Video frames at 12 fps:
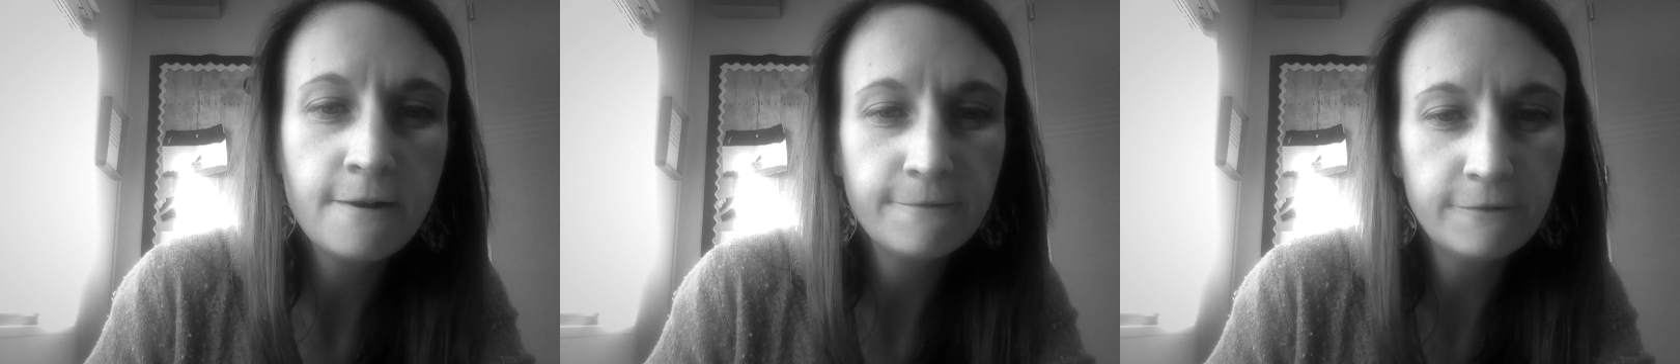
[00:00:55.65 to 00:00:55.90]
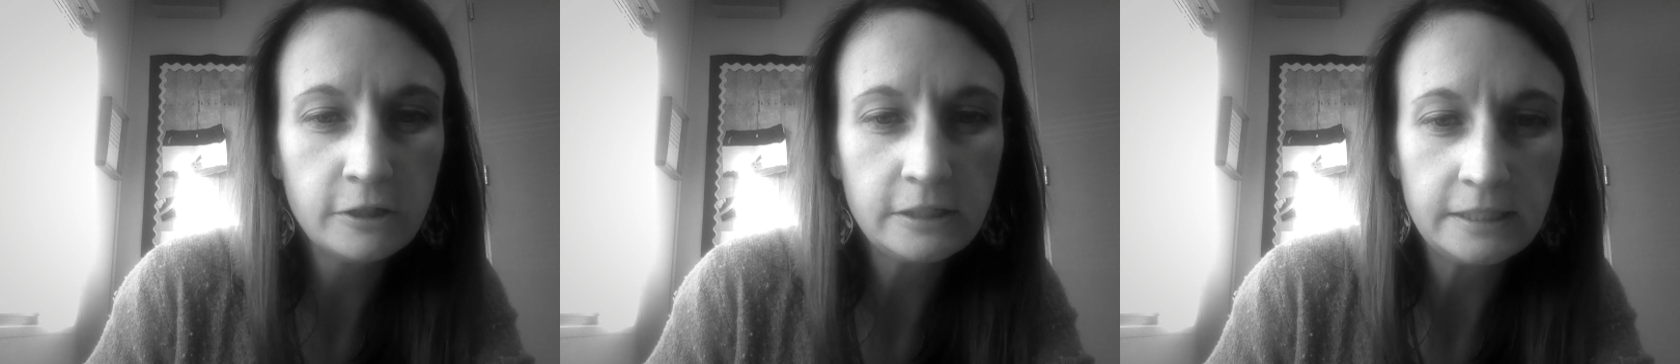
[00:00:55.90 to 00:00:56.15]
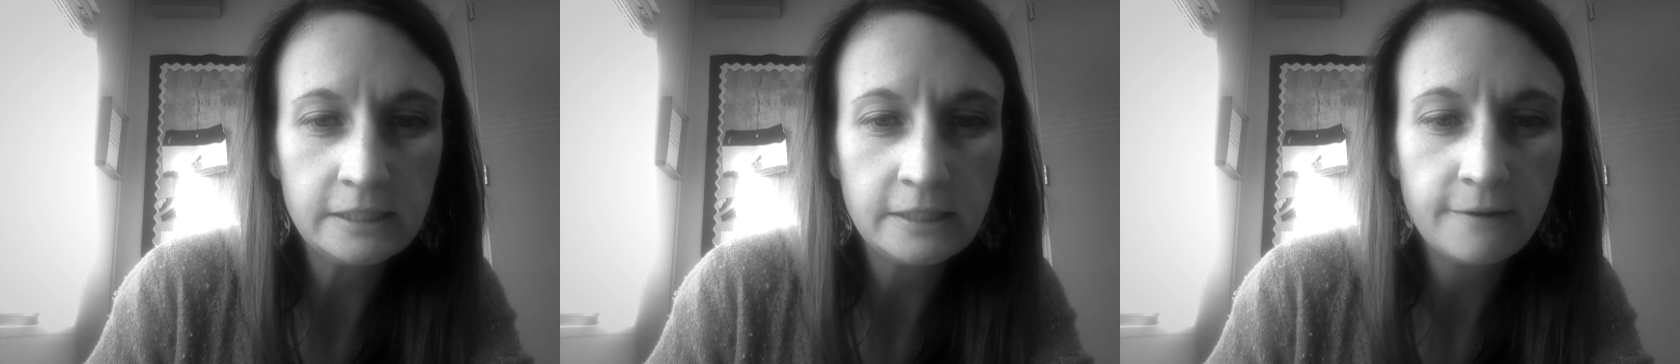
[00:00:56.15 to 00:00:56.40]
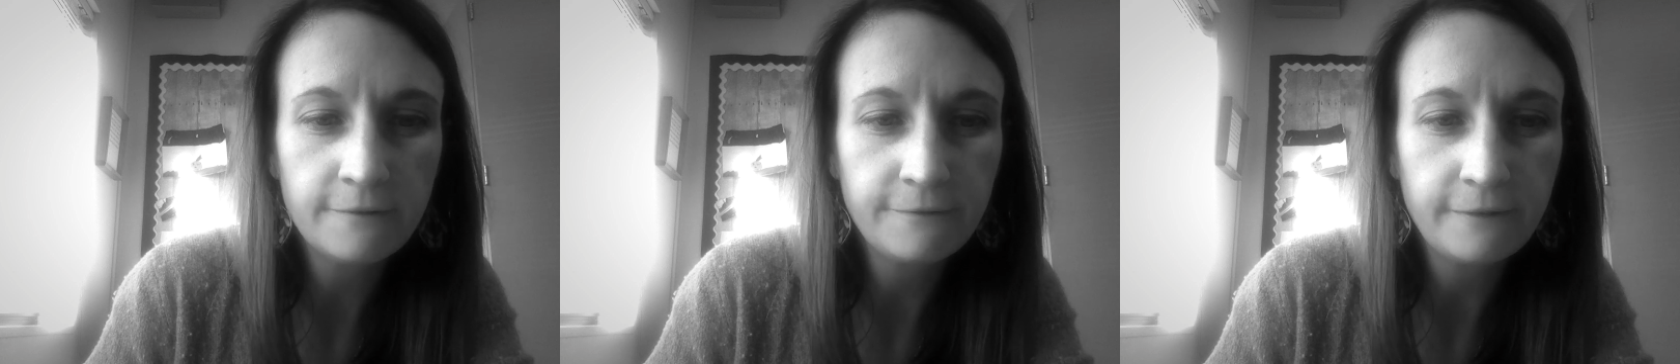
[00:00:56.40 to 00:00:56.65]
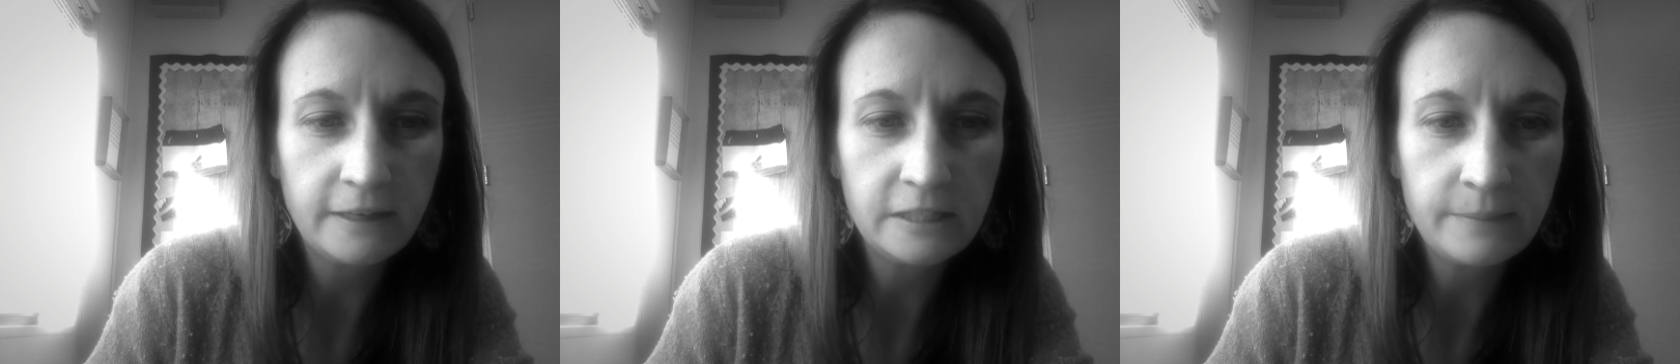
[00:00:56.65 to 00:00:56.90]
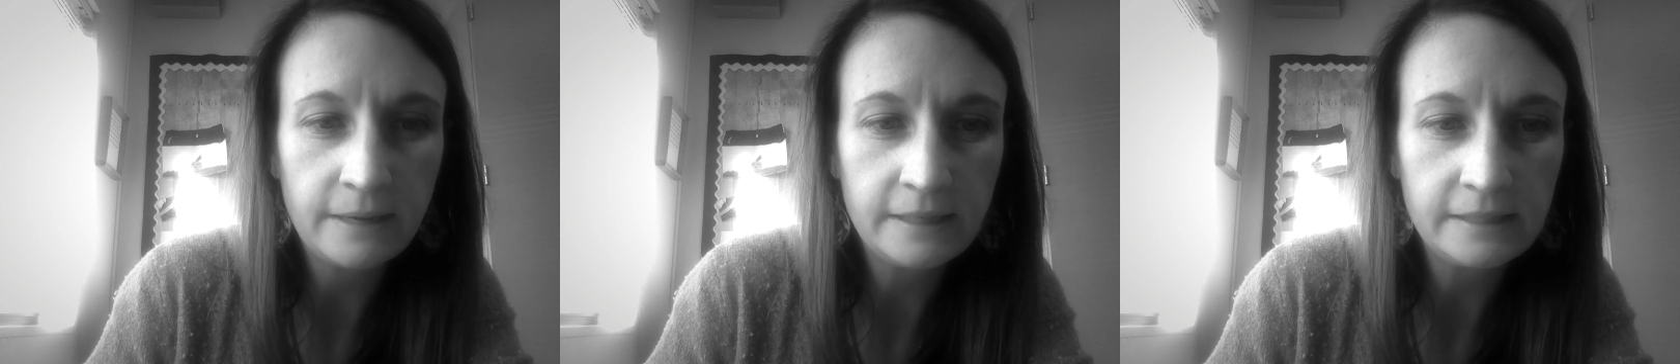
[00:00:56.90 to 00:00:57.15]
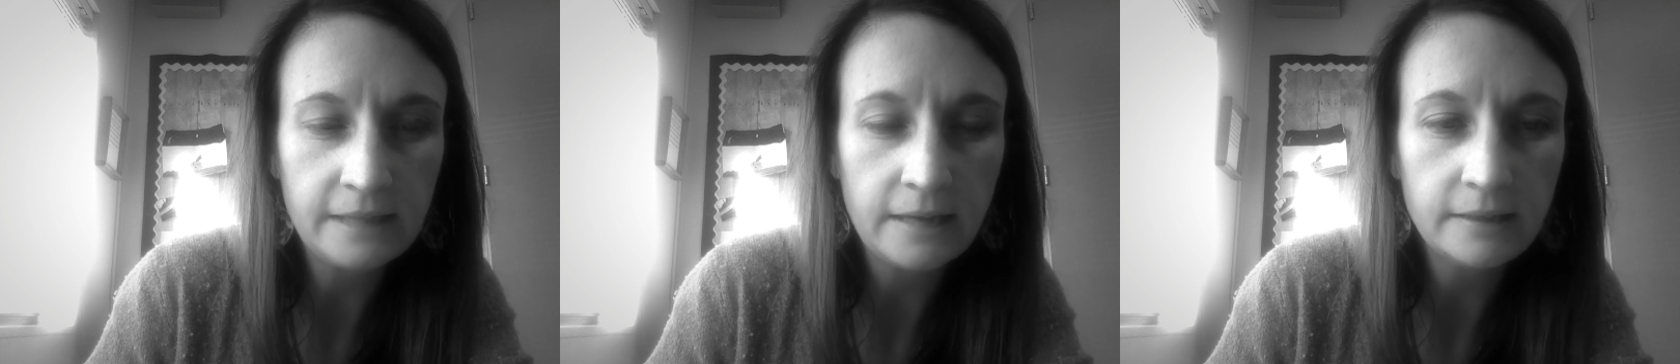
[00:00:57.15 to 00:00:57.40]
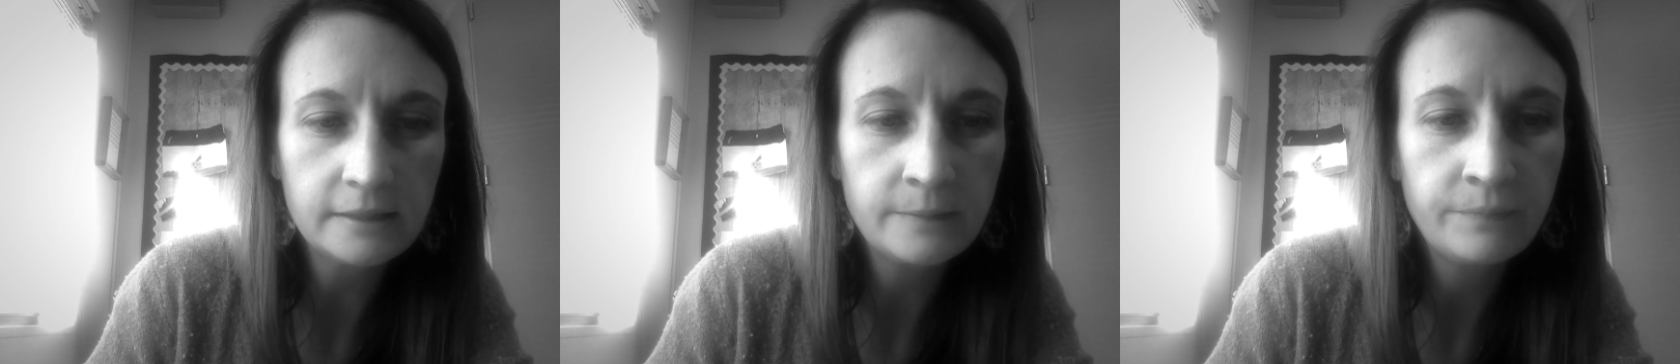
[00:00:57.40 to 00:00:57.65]
versus fixed
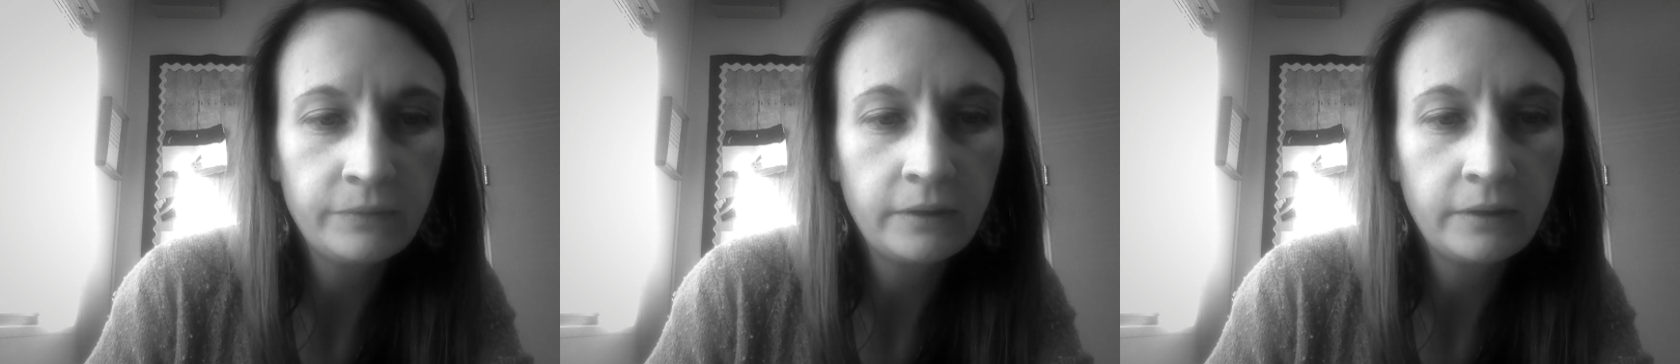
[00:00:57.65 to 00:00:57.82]
mindsets.